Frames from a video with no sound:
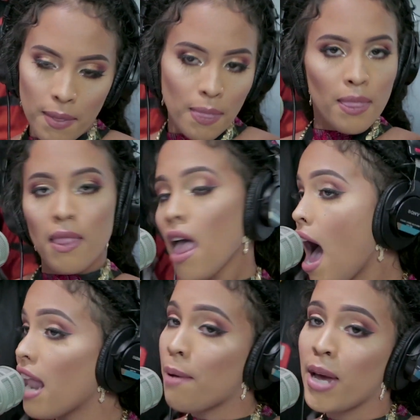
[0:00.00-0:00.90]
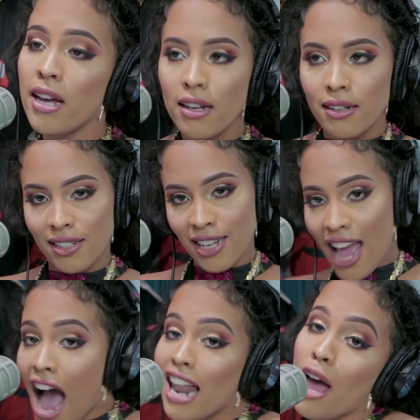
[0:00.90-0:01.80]
you the tingo. Oh,
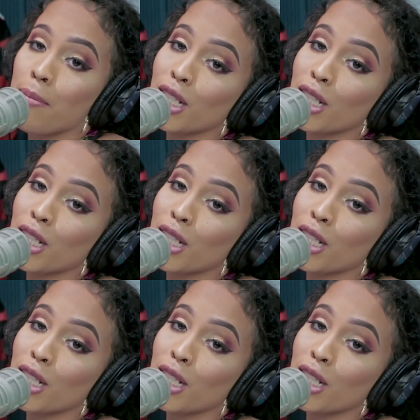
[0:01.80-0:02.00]
oh. Let